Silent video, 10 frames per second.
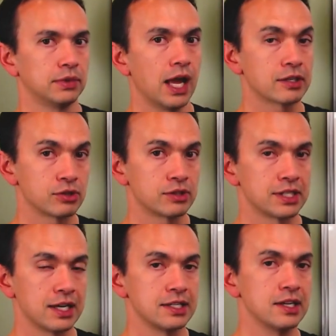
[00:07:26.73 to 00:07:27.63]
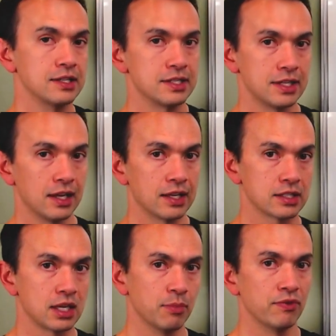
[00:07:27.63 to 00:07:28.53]
exercising and selling
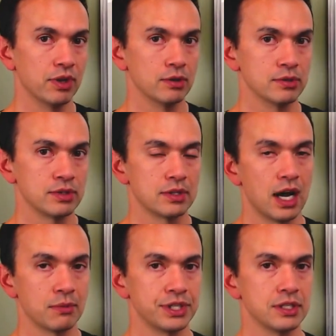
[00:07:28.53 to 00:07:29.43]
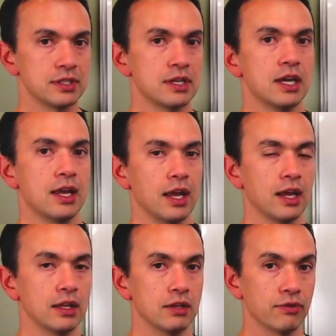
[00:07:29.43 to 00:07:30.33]
some of those options
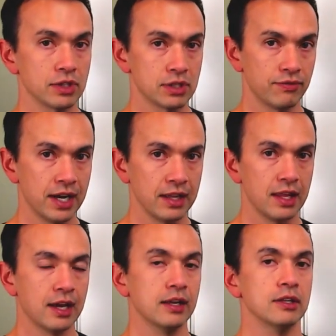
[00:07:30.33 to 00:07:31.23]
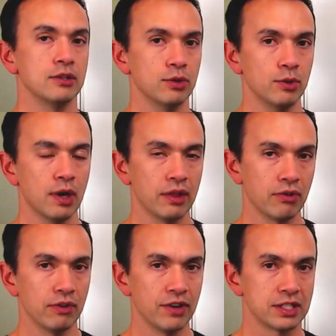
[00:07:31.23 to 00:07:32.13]
and diversifying that into
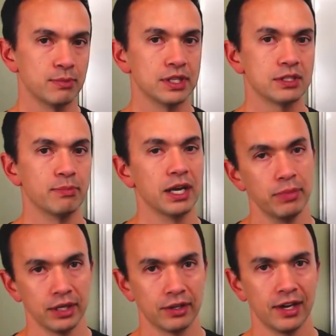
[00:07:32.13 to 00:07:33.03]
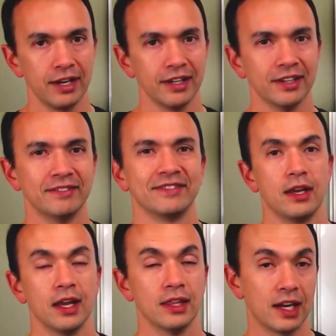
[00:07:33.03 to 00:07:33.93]
other investments might be a good idea.
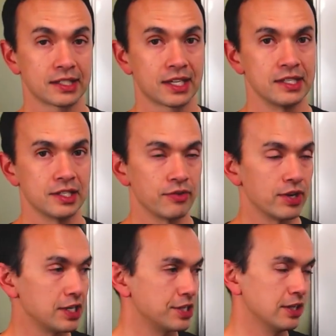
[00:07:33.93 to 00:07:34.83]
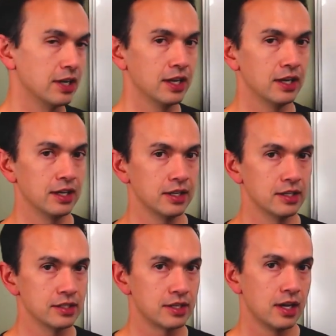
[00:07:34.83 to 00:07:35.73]
And the next consideration
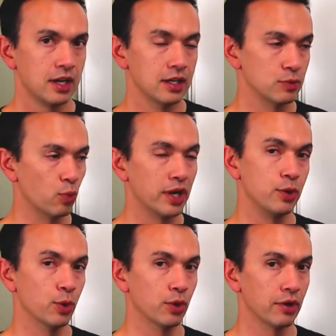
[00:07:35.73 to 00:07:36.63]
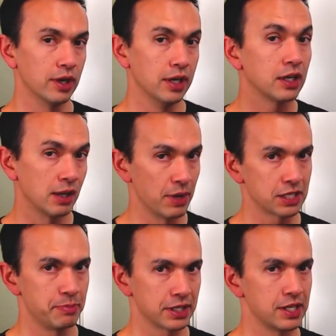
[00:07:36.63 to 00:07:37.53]
is what your income
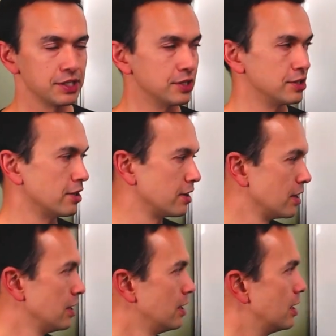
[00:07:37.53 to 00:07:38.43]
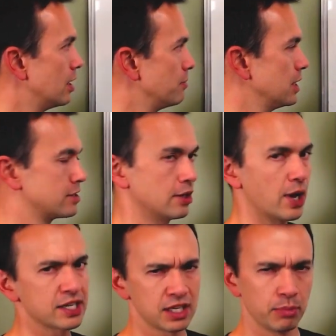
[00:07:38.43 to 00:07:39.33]
expectations are. And so
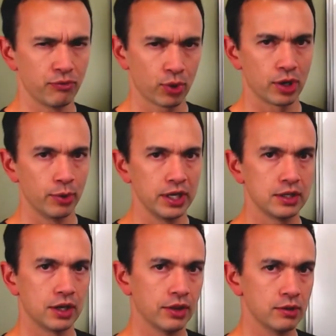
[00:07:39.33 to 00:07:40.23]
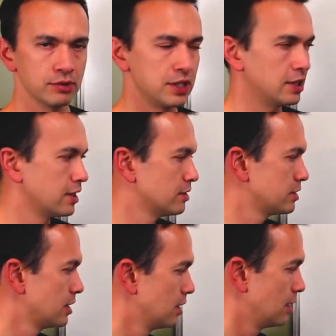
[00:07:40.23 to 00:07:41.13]
actually, before going into all those details,